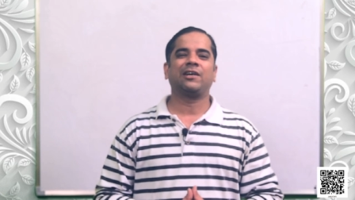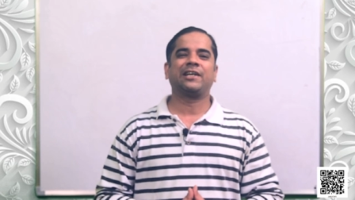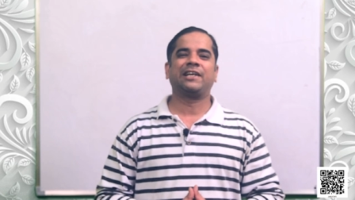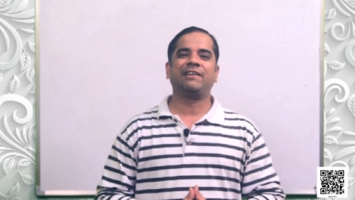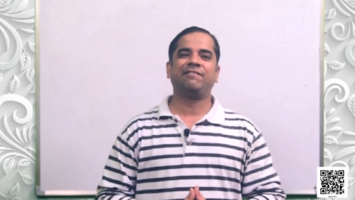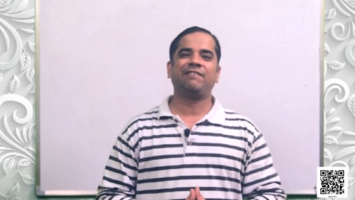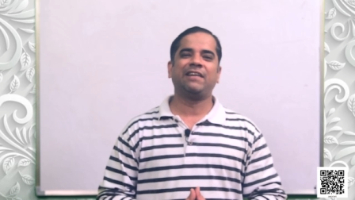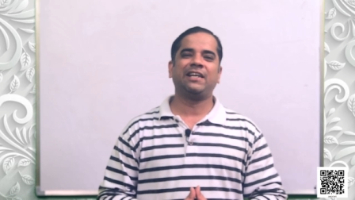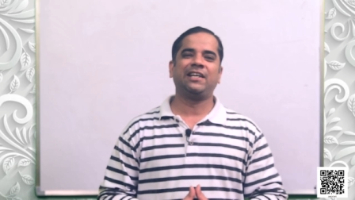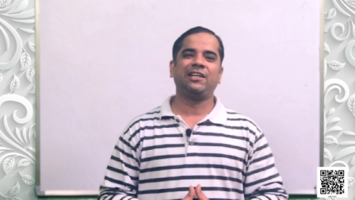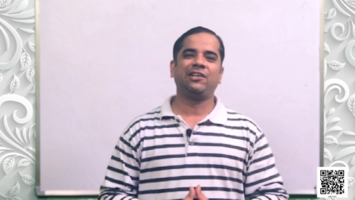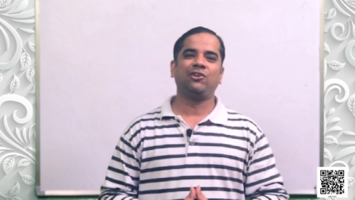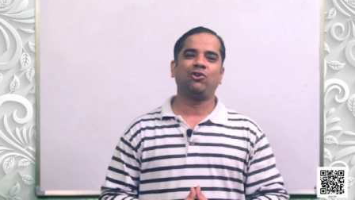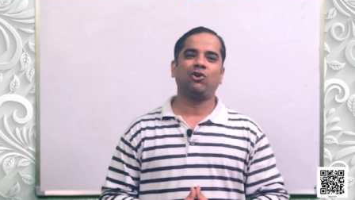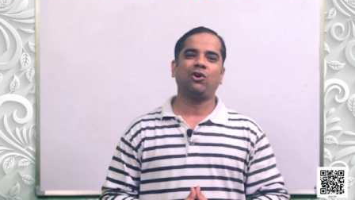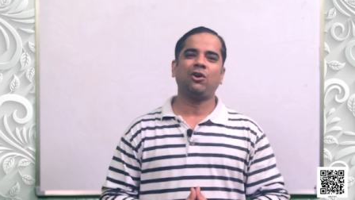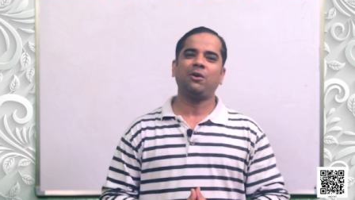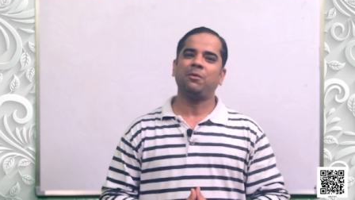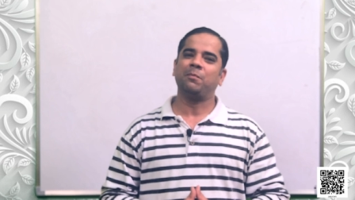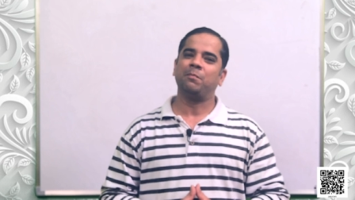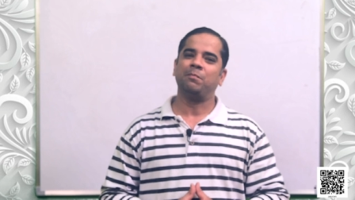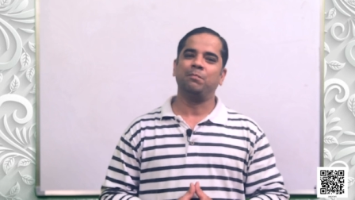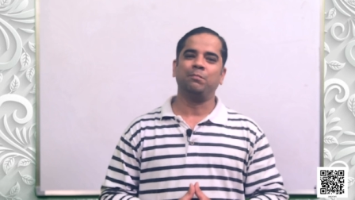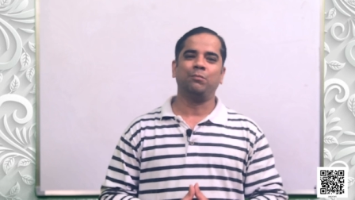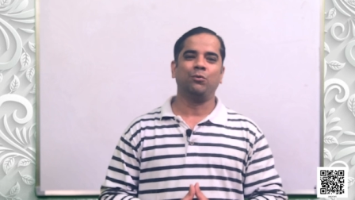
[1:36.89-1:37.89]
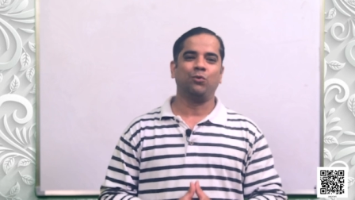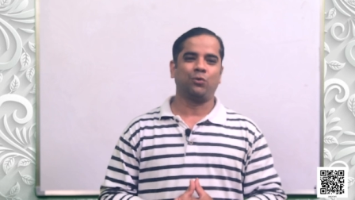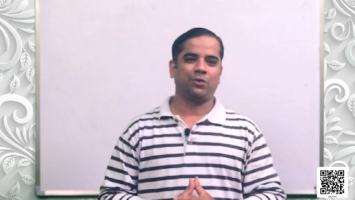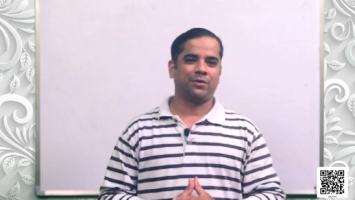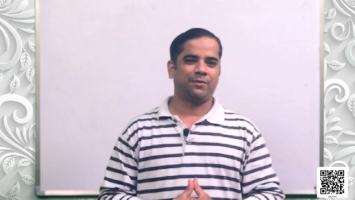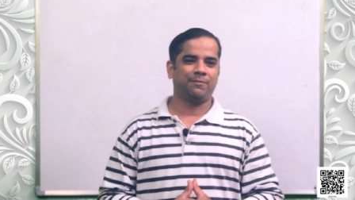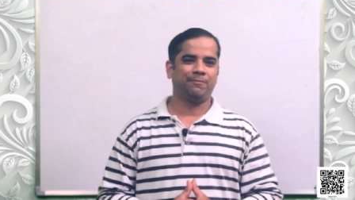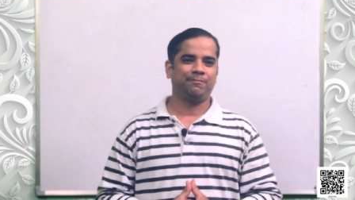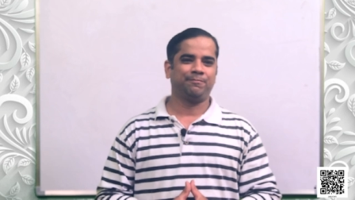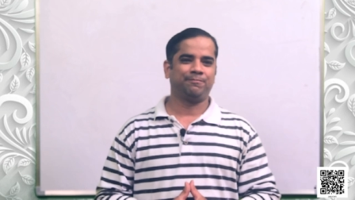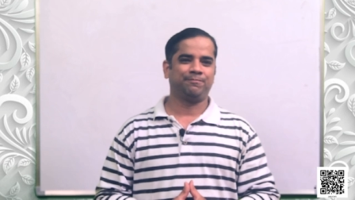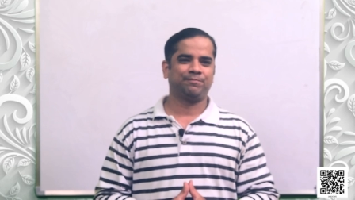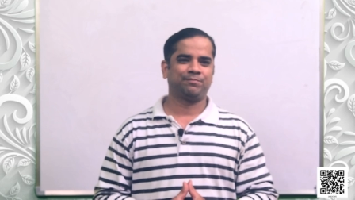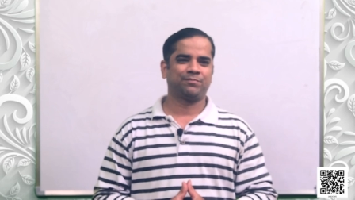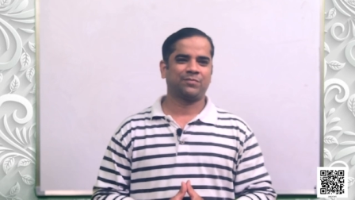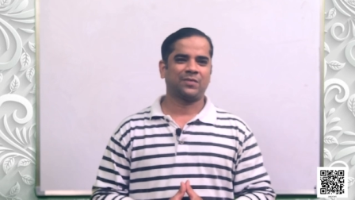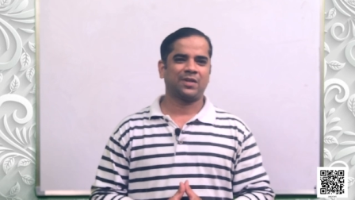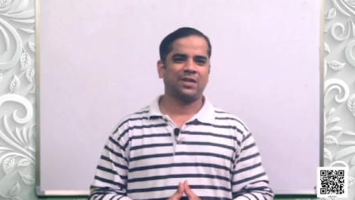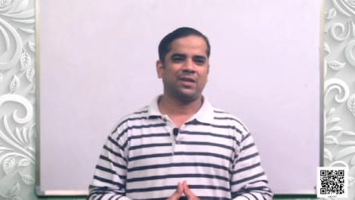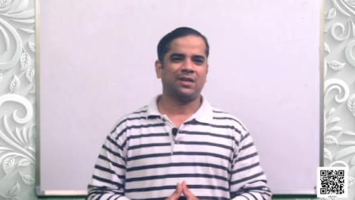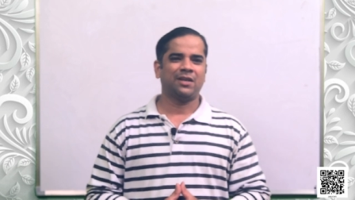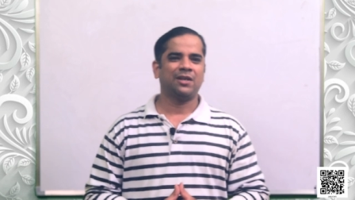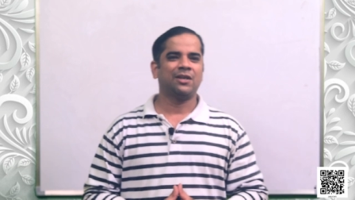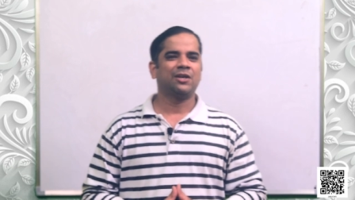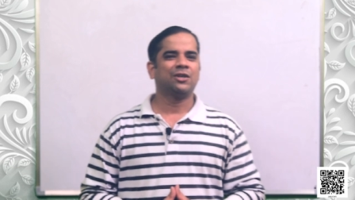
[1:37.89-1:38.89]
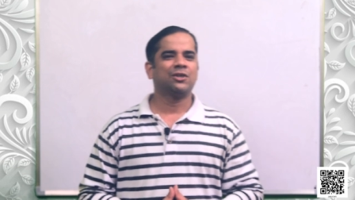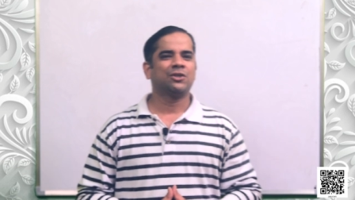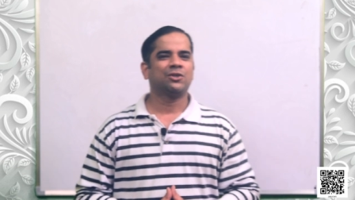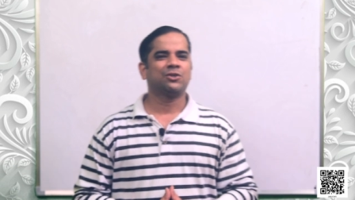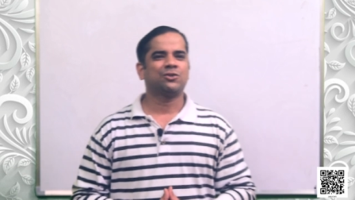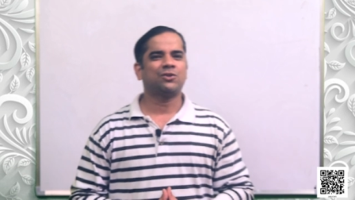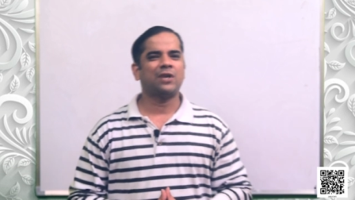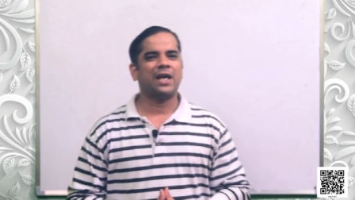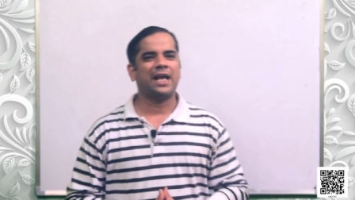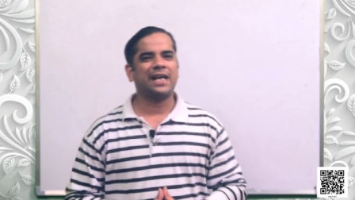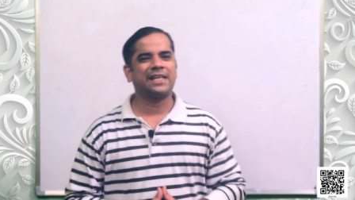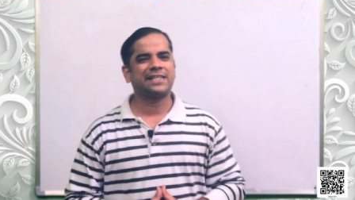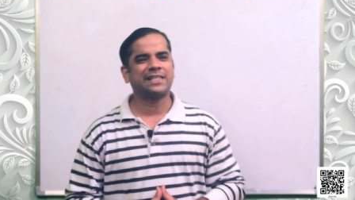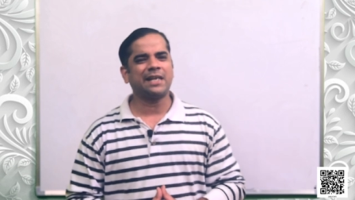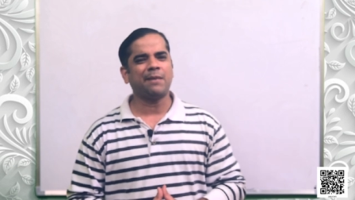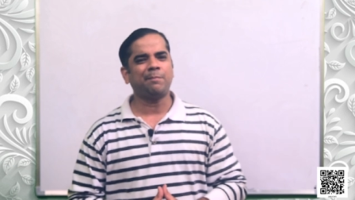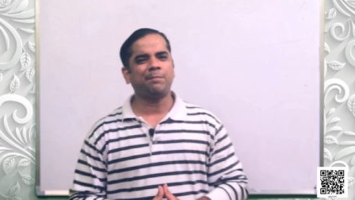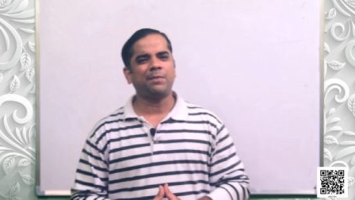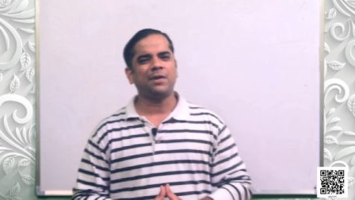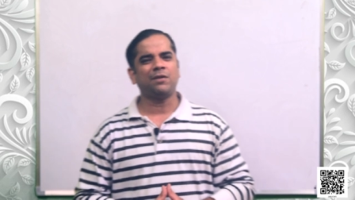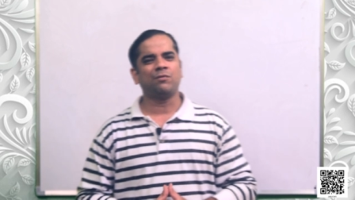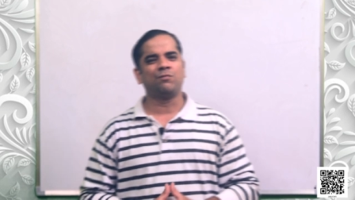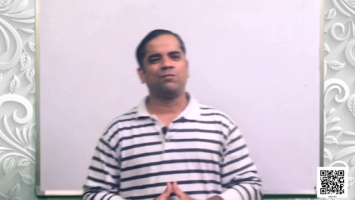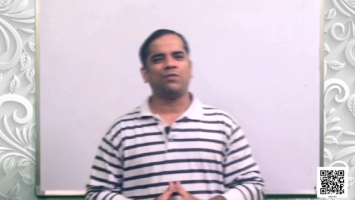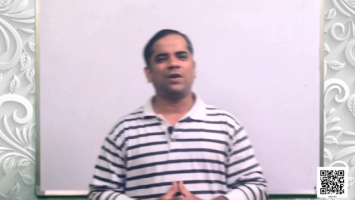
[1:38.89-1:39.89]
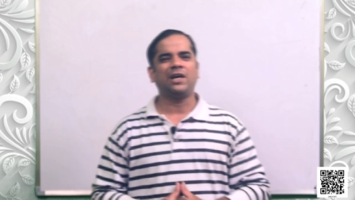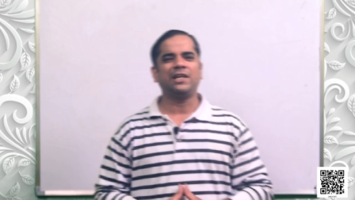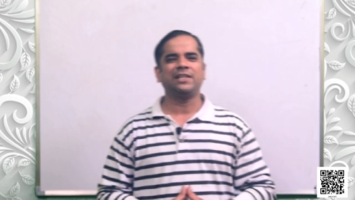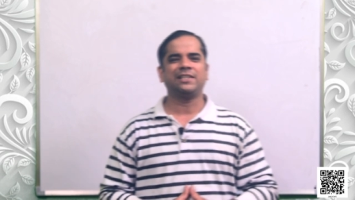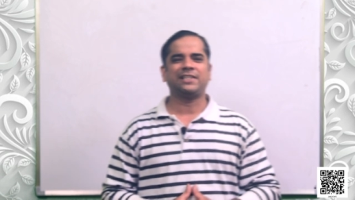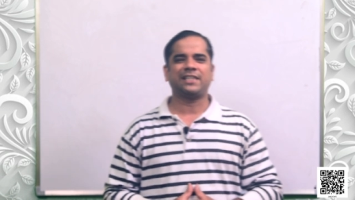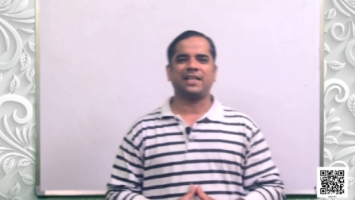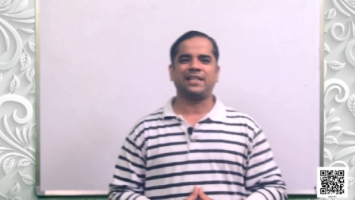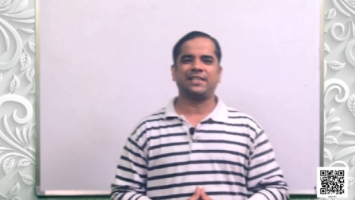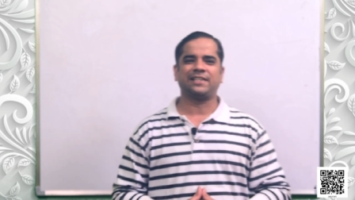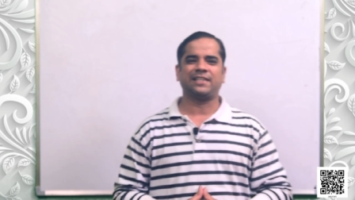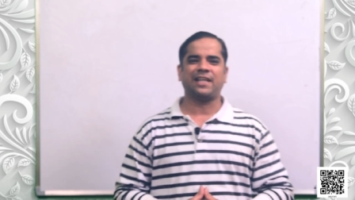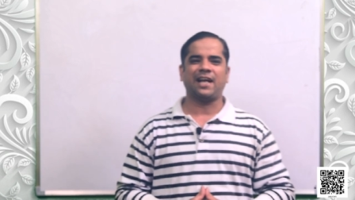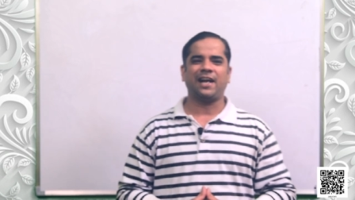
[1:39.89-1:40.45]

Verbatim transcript: given in your book. So, example 1 says